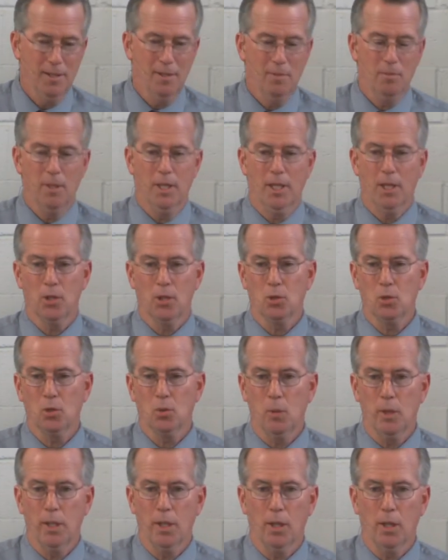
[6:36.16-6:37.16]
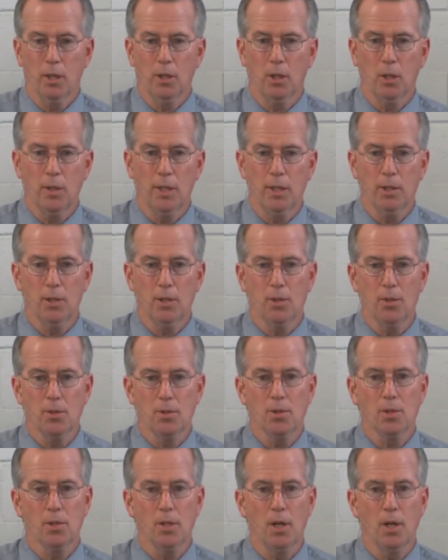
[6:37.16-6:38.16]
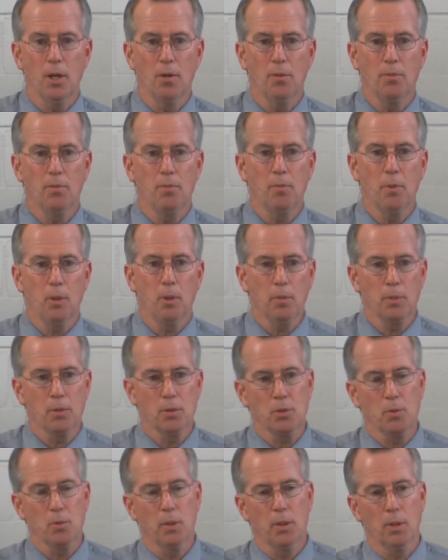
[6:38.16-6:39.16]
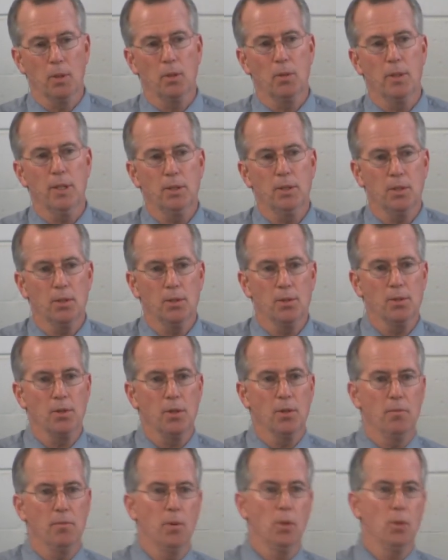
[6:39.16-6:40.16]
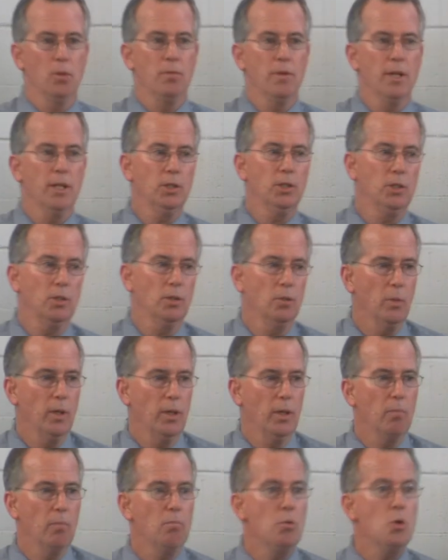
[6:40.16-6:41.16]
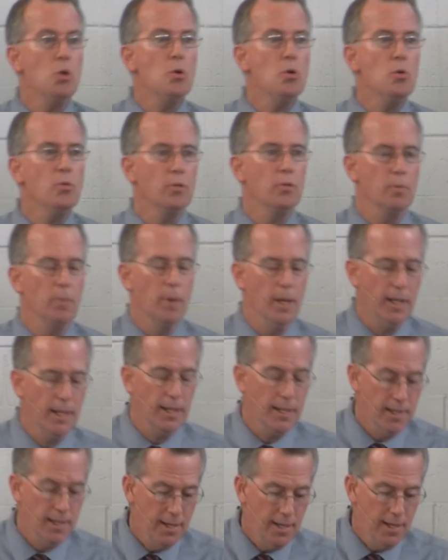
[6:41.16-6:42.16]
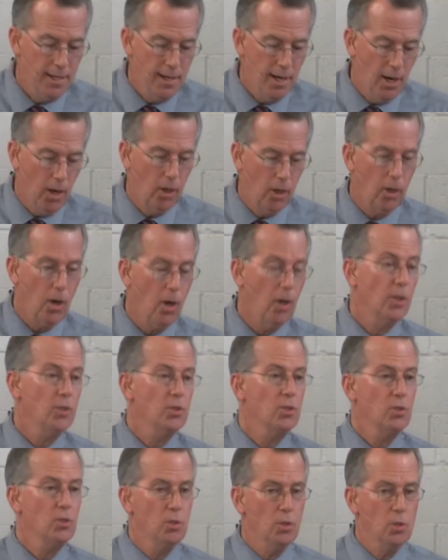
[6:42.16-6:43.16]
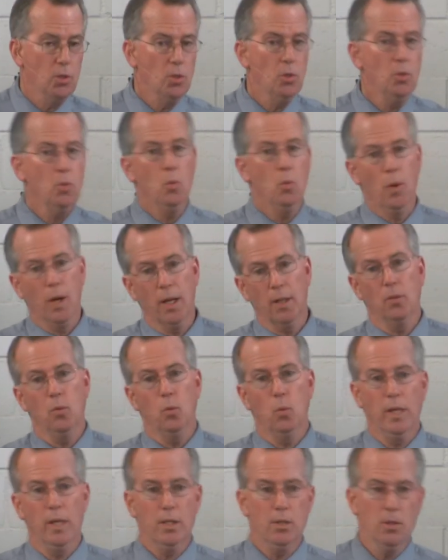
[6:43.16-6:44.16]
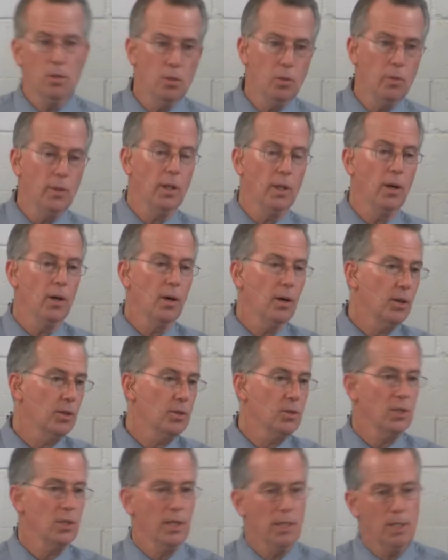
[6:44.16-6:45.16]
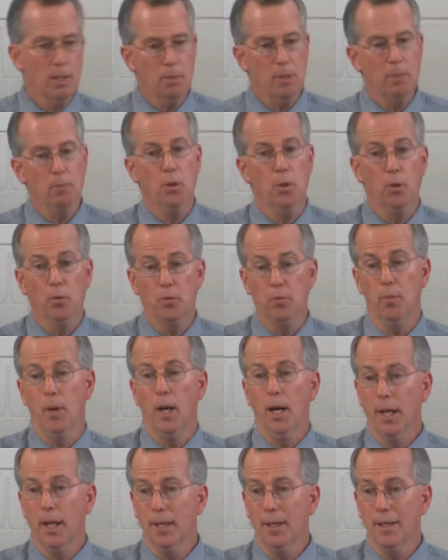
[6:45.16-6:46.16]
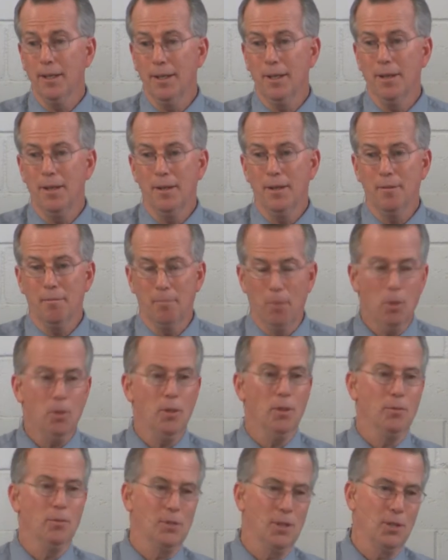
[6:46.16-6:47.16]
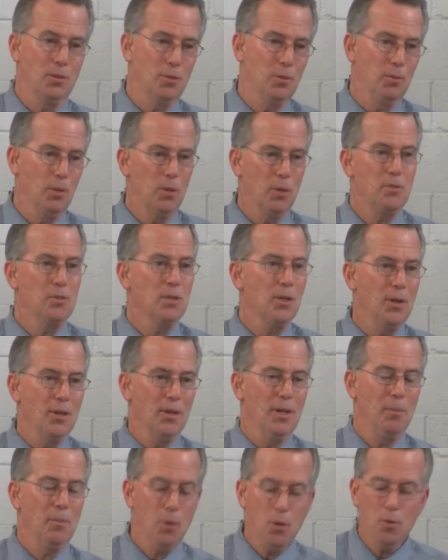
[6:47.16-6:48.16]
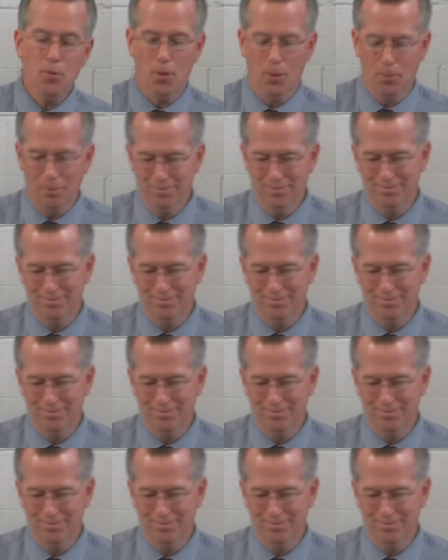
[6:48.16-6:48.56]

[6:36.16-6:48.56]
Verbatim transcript: because we are creatures of purpose. We are creatures of motivation. We are moved by our hearts to do what we do, and our hearts need to be moved by motives. That's what motives are. They move you.